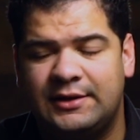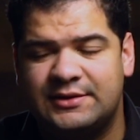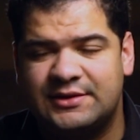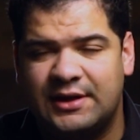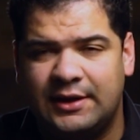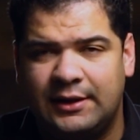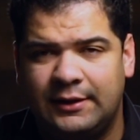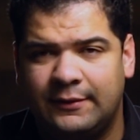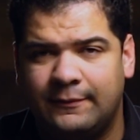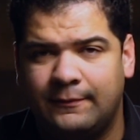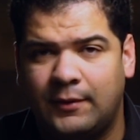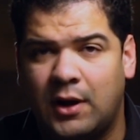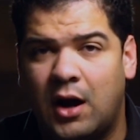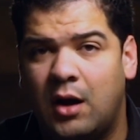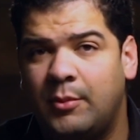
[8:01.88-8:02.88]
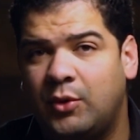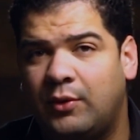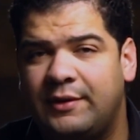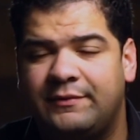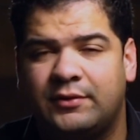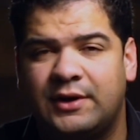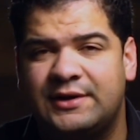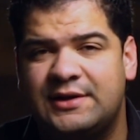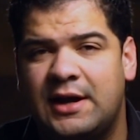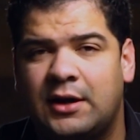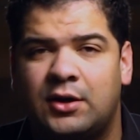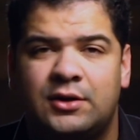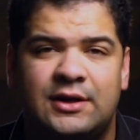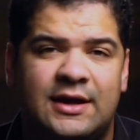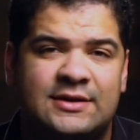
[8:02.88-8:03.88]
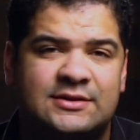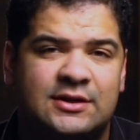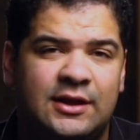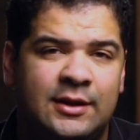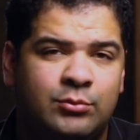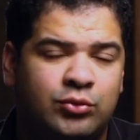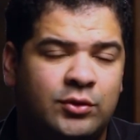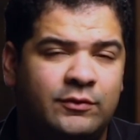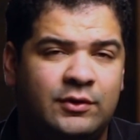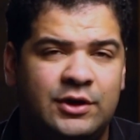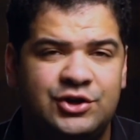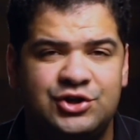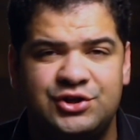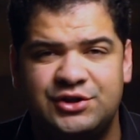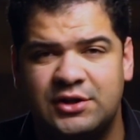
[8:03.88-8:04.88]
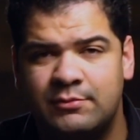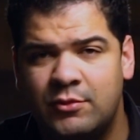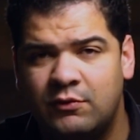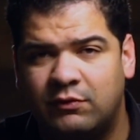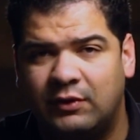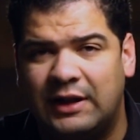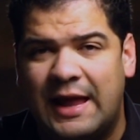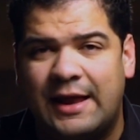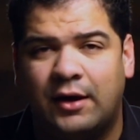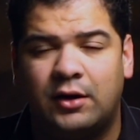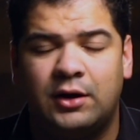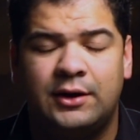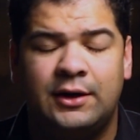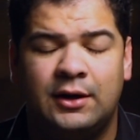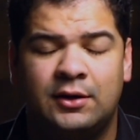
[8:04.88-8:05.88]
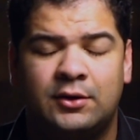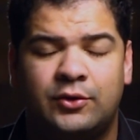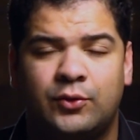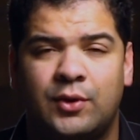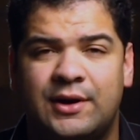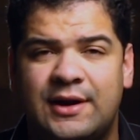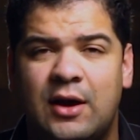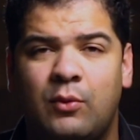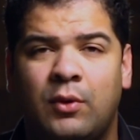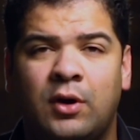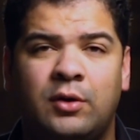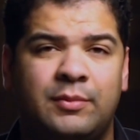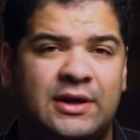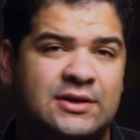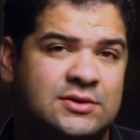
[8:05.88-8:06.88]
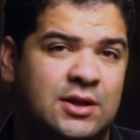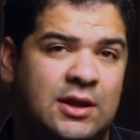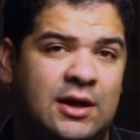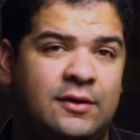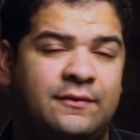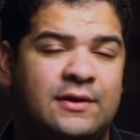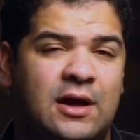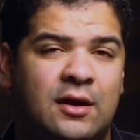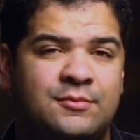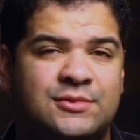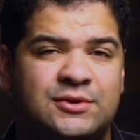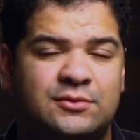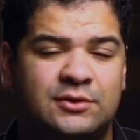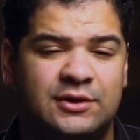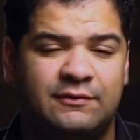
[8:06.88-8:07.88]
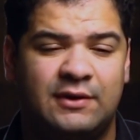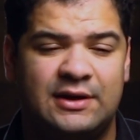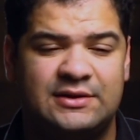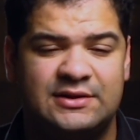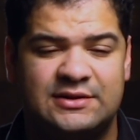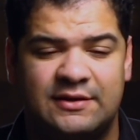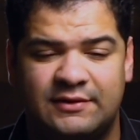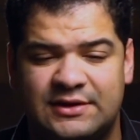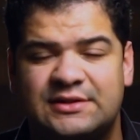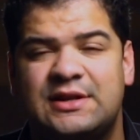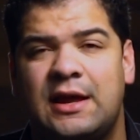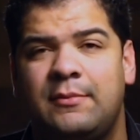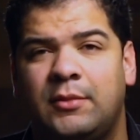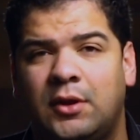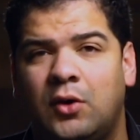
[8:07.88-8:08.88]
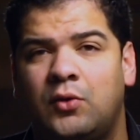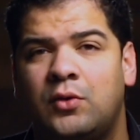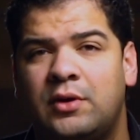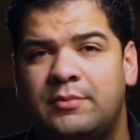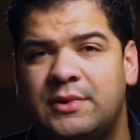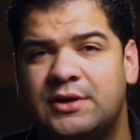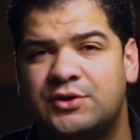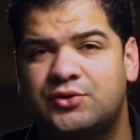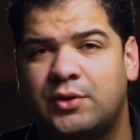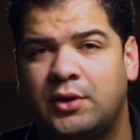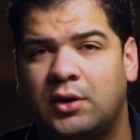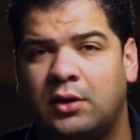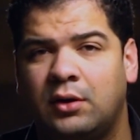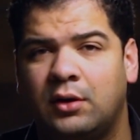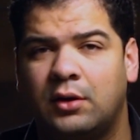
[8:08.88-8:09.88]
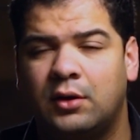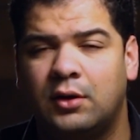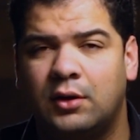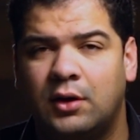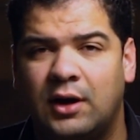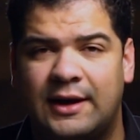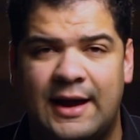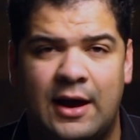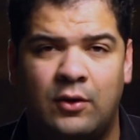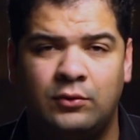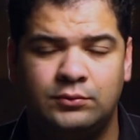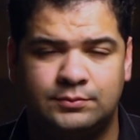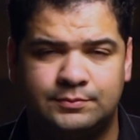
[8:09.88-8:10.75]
is a common way for an attacker to escalate privileges, to move laterally through a network, because a lot of times devices have the same local administrator account.